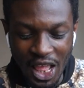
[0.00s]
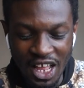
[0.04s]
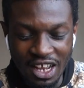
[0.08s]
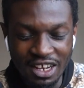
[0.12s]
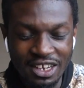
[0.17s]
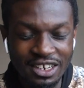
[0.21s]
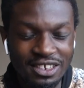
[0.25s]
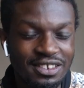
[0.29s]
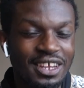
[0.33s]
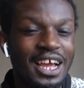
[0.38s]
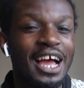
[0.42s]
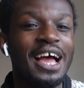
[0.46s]

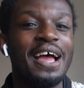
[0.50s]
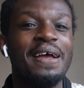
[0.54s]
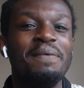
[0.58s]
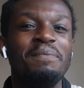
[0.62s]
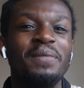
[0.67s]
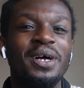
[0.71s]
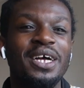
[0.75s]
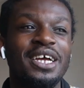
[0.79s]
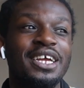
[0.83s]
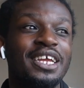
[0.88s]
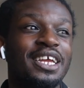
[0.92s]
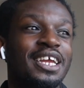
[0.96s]
the
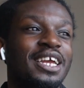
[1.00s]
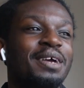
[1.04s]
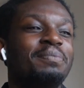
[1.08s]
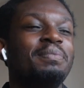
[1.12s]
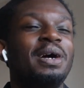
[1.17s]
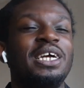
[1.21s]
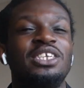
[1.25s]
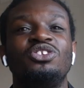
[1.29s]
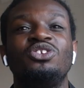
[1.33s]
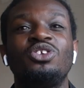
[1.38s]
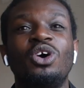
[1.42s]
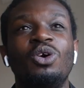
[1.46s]
timer,
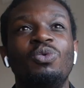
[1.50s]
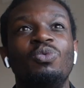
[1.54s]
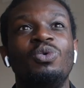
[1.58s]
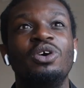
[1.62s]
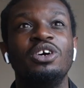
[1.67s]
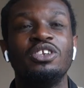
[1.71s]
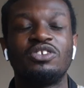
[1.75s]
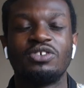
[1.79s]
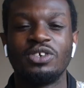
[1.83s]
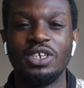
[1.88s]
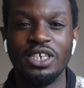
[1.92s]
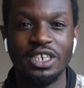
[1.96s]
my
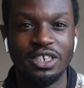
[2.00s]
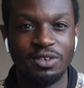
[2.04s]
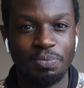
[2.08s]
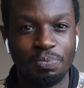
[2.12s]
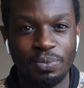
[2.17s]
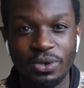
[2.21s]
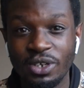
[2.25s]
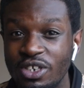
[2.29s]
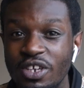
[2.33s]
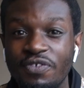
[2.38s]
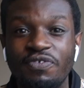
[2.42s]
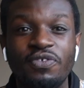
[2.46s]
stopwatch is
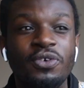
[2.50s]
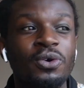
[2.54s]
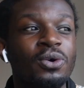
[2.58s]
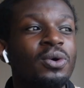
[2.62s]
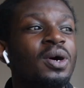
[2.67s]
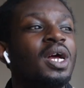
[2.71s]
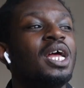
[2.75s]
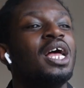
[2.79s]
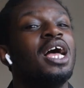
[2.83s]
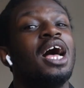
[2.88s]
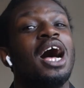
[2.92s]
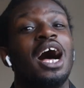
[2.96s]

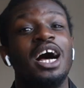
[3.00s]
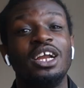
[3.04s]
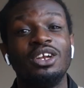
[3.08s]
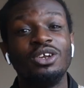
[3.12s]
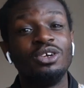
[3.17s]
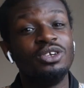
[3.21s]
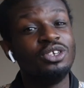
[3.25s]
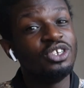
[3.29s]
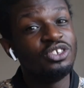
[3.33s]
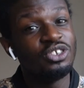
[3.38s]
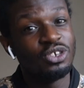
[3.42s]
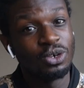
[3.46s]
beautiful. I
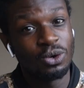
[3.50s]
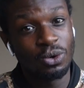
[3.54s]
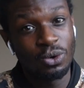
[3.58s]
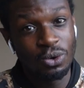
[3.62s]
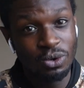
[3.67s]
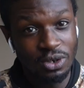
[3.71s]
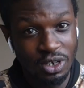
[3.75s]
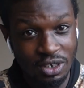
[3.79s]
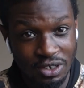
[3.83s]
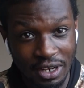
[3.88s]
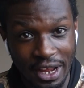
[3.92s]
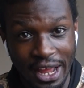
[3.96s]
don't use it
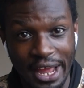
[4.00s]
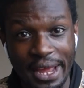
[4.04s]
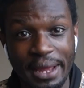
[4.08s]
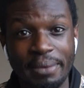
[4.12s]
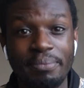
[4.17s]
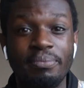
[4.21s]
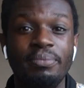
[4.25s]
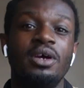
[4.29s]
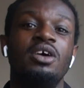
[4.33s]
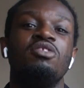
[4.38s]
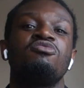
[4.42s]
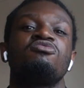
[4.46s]
all the
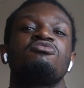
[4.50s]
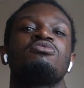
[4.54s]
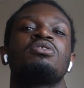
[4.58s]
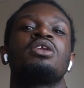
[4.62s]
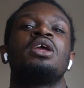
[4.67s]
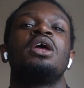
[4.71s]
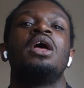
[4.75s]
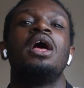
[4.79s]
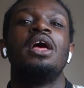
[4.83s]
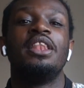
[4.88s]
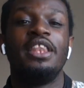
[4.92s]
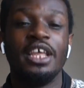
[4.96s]
time.
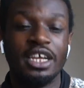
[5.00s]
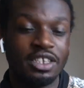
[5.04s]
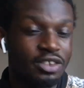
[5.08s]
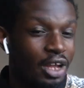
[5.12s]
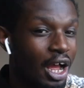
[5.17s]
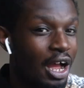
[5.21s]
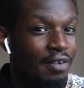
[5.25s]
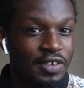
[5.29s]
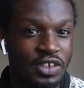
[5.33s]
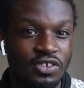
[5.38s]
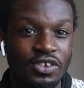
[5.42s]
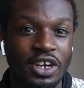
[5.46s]
There's
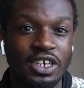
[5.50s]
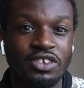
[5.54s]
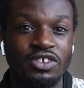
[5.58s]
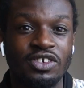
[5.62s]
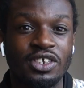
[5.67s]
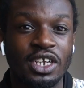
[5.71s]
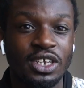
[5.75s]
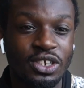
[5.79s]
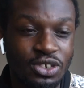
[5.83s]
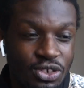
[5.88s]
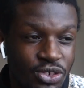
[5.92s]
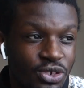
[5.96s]
other
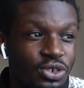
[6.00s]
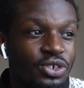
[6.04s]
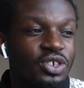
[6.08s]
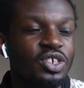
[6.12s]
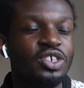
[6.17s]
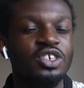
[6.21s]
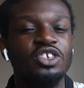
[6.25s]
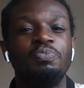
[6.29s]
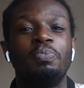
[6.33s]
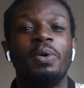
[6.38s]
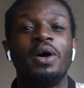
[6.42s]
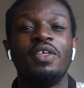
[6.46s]
strategies I do
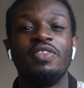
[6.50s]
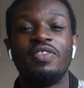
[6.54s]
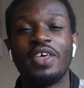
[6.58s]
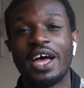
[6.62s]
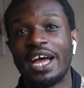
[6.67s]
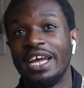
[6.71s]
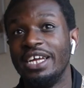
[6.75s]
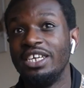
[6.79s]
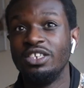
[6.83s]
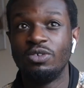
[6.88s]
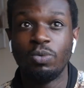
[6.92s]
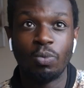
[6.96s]
use, but
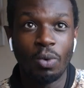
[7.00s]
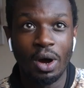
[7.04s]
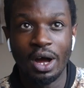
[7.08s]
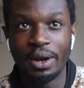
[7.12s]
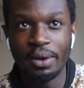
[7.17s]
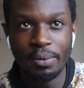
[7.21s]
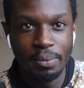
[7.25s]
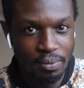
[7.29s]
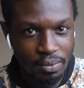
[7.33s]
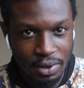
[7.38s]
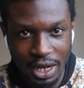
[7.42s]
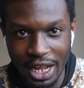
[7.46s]
that is
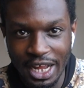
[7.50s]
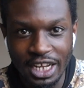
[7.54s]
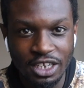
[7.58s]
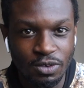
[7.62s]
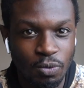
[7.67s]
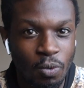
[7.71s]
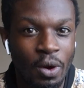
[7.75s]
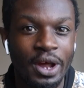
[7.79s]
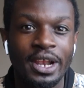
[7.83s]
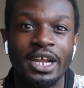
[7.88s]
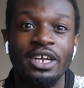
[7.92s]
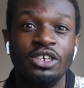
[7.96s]
one
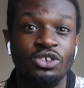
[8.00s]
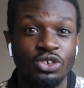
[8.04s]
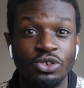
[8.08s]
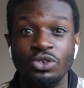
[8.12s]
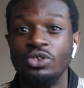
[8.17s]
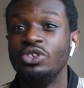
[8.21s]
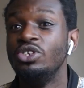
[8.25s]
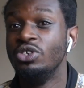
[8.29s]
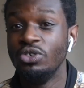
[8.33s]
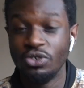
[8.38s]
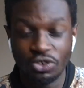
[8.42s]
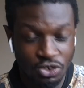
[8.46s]
I do
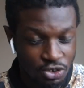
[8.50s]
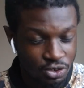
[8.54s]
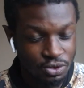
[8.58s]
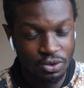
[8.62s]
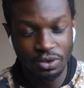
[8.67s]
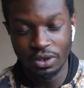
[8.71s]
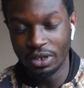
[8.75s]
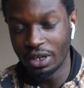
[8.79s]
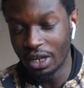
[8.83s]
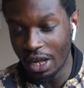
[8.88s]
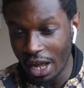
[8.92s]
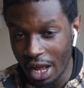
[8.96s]
use
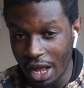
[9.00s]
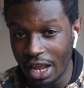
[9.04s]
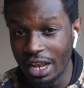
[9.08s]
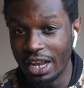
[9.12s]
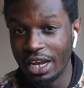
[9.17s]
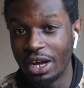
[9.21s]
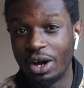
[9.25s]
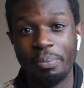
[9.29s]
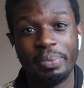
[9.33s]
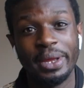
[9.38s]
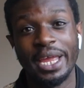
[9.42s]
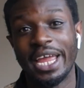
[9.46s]
a
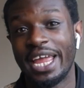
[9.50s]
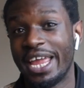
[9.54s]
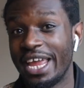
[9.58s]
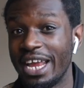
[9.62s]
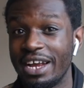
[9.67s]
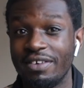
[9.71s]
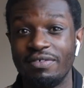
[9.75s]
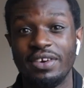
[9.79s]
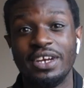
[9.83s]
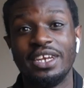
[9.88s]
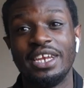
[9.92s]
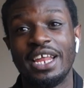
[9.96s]
little bit
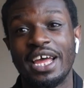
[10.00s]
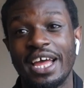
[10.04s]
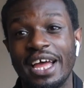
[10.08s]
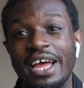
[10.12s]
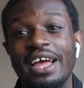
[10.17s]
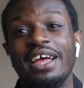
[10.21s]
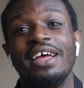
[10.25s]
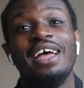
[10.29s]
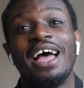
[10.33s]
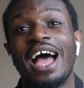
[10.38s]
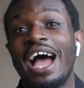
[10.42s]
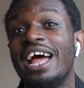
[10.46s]
here and
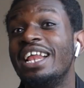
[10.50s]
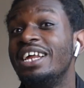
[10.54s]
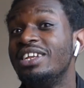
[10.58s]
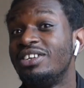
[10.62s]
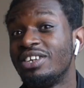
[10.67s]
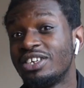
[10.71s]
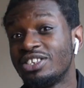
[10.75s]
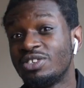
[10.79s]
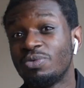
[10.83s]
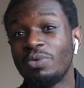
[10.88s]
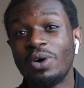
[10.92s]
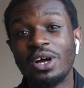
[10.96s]
there, and it
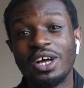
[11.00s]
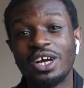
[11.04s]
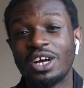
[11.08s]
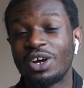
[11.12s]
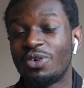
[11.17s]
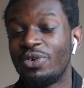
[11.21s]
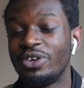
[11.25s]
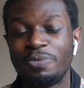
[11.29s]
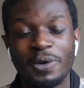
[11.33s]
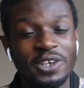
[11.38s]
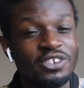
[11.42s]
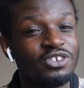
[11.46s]
does work,
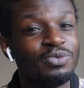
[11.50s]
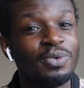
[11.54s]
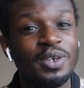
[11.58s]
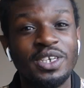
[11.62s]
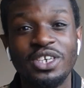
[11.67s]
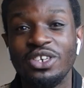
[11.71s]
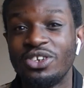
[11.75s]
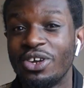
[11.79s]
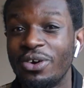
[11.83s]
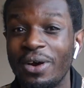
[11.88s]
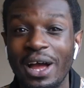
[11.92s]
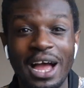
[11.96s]
especially when
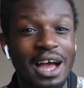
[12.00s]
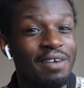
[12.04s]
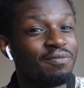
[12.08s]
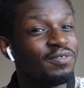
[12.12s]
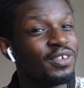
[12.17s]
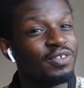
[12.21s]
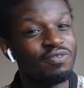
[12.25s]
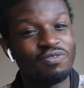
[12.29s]
you don't have the